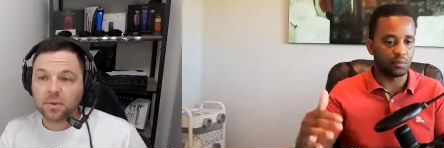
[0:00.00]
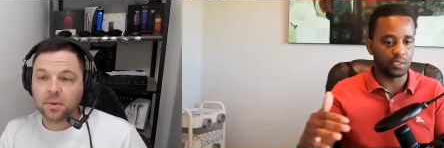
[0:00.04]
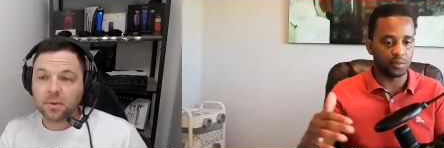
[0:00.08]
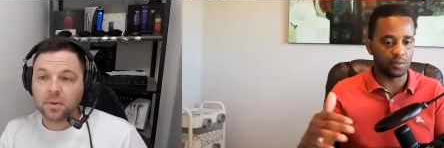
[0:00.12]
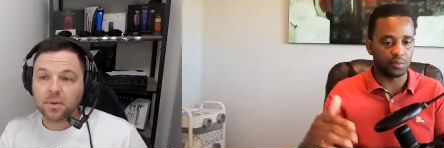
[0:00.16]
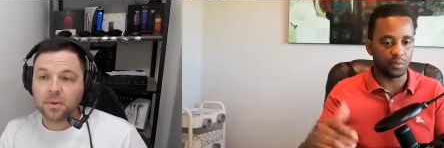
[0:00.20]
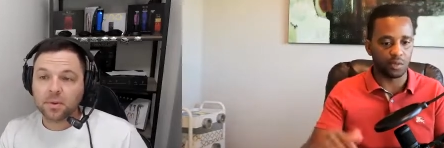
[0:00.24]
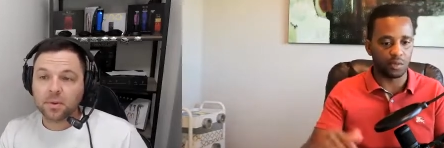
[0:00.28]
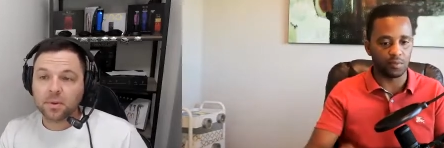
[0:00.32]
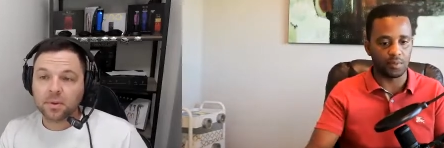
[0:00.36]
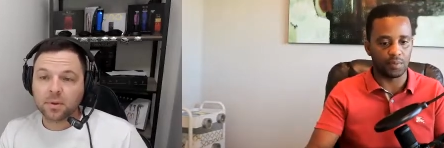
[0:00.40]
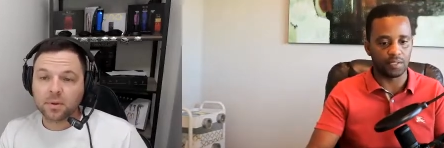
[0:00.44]
Speaker 1: so
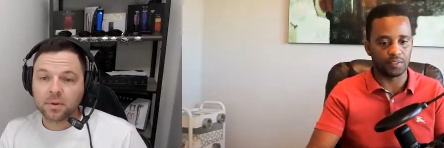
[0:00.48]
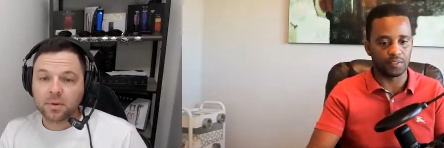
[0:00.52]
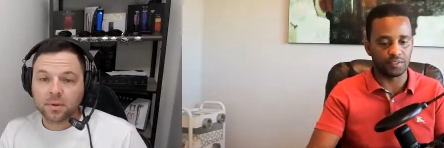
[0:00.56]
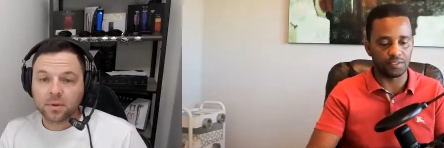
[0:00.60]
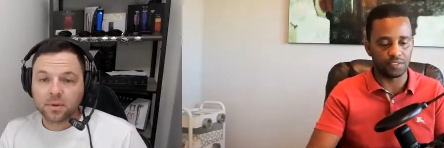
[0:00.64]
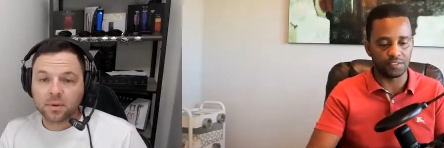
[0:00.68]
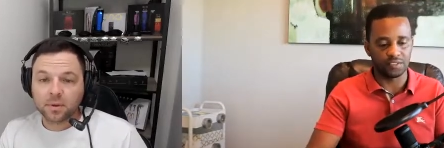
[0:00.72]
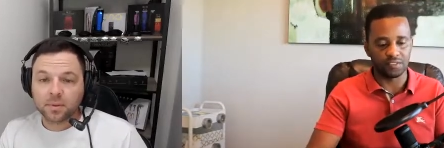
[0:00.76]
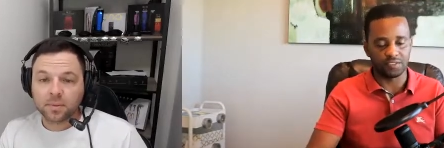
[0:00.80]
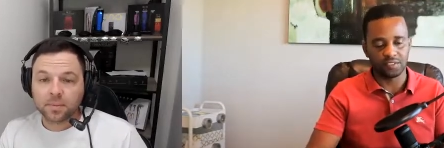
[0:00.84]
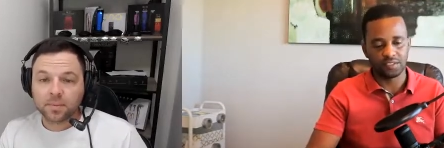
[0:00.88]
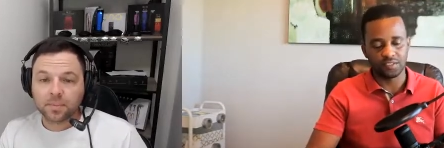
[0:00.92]
much more
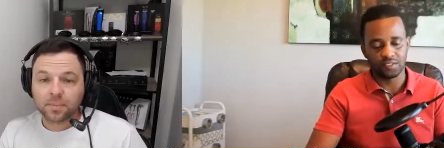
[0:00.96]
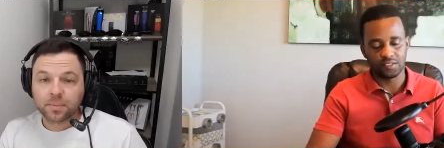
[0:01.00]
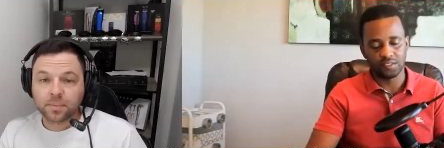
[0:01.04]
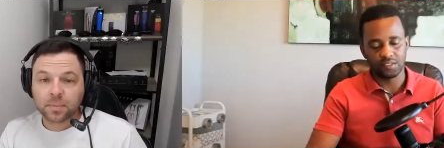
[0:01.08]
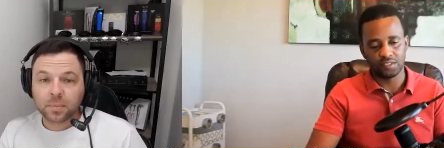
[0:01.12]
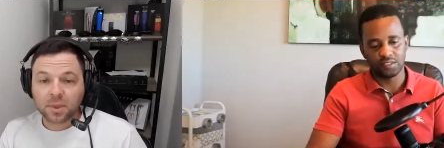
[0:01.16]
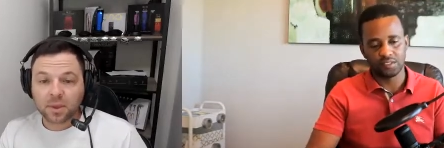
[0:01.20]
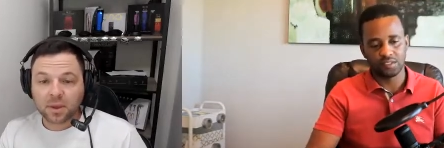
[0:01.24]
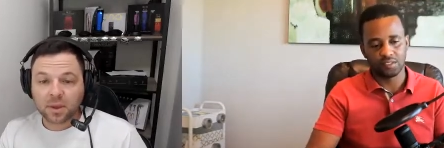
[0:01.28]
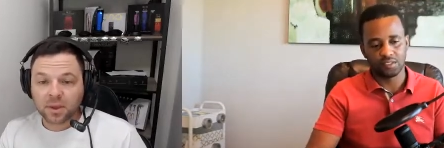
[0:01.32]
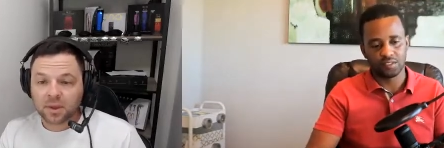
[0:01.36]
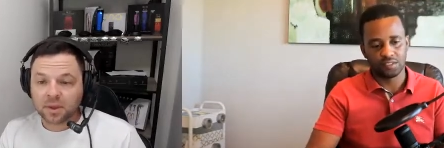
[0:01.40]
about you.
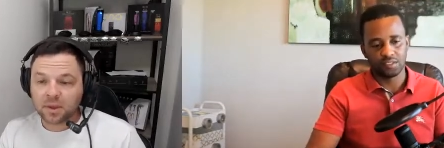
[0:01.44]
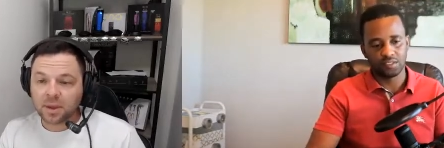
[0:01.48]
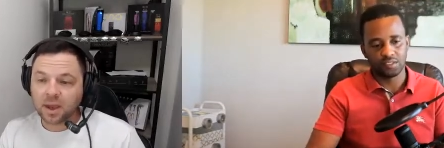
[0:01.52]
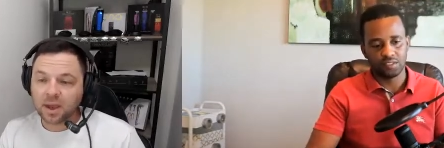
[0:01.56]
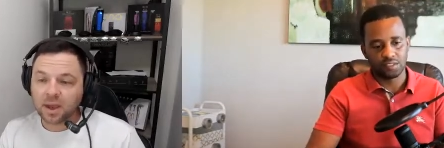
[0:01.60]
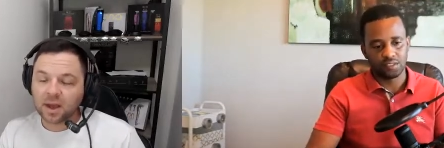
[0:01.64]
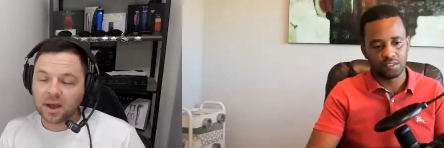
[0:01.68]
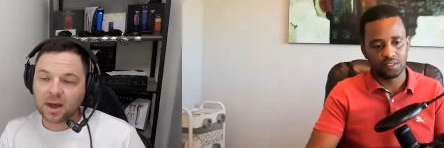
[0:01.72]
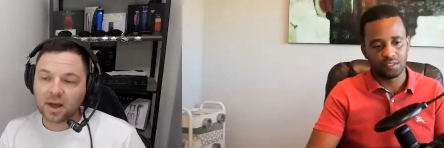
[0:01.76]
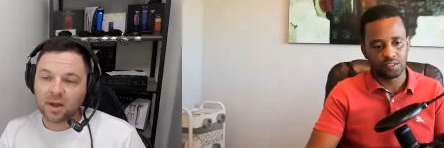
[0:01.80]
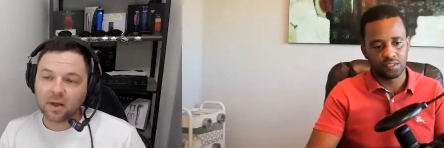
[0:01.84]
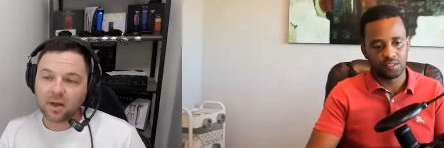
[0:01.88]
Speaker 2: Yeah,
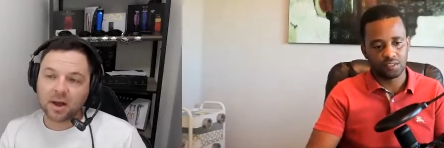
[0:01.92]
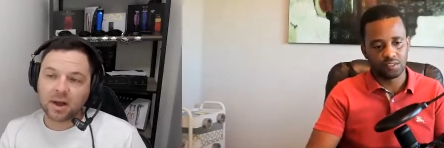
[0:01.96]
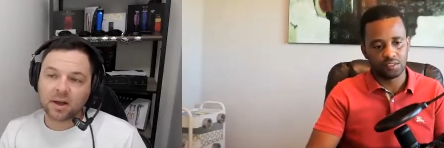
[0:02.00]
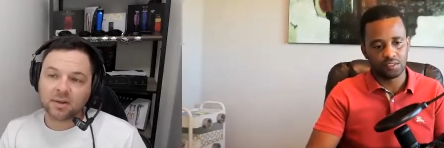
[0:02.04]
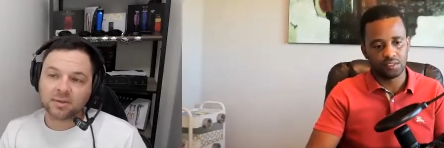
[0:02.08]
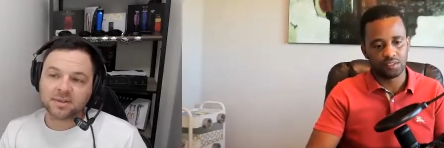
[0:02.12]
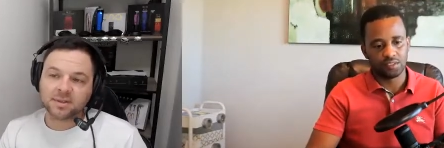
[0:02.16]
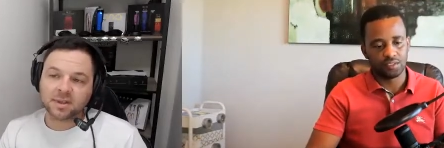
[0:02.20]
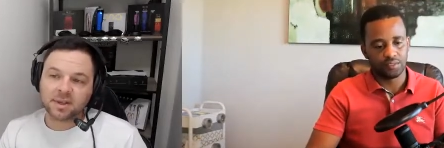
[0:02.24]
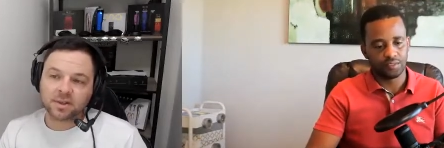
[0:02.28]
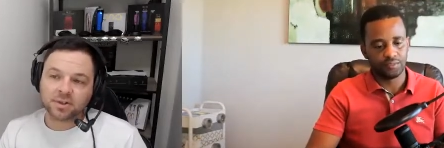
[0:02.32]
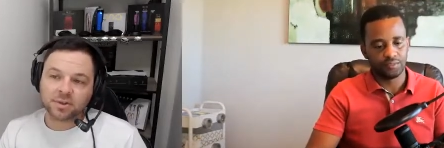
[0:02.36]
I'll, I'll
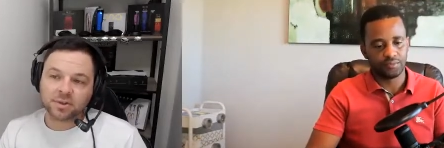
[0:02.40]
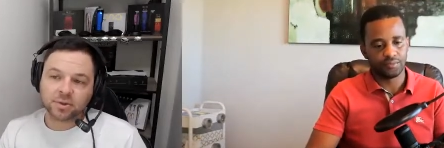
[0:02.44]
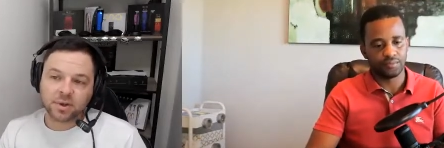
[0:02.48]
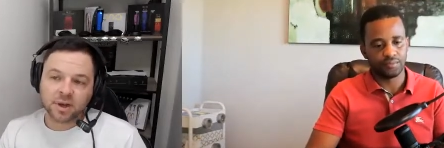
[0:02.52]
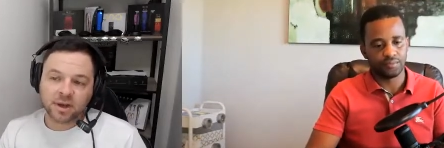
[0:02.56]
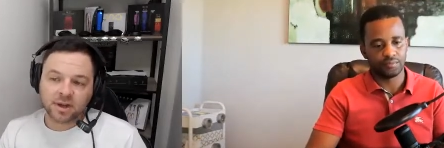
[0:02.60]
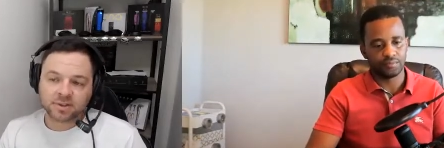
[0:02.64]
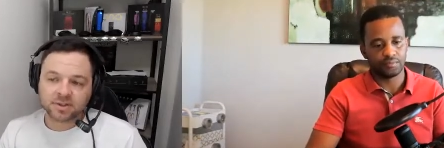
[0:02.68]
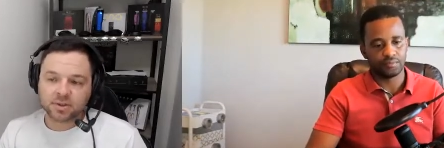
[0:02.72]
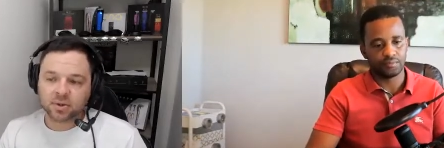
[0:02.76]
send you guys